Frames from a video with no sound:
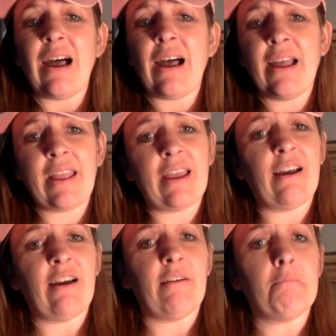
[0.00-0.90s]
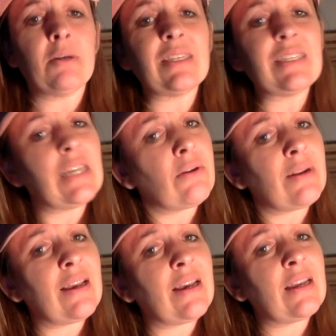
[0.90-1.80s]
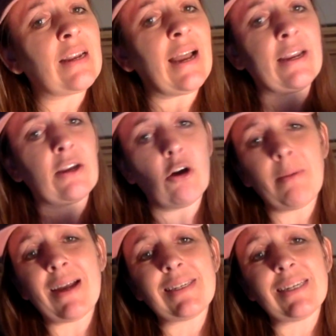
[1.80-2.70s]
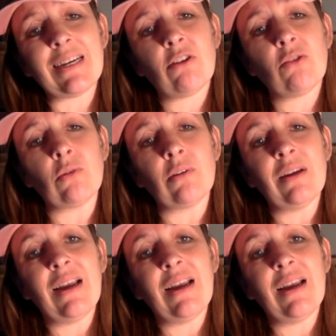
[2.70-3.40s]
I have put the sequin on, I go back down,